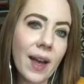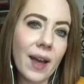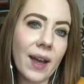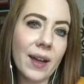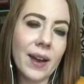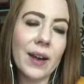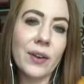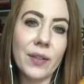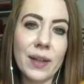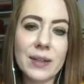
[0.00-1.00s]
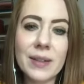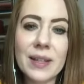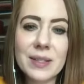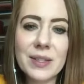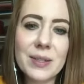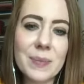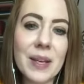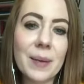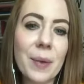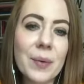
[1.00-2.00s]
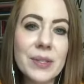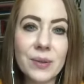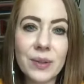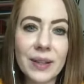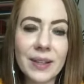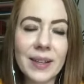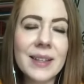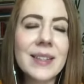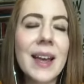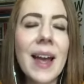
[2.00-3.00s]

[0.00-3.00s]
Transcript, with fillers: And I don't know, that's just me. I'm always Googling things.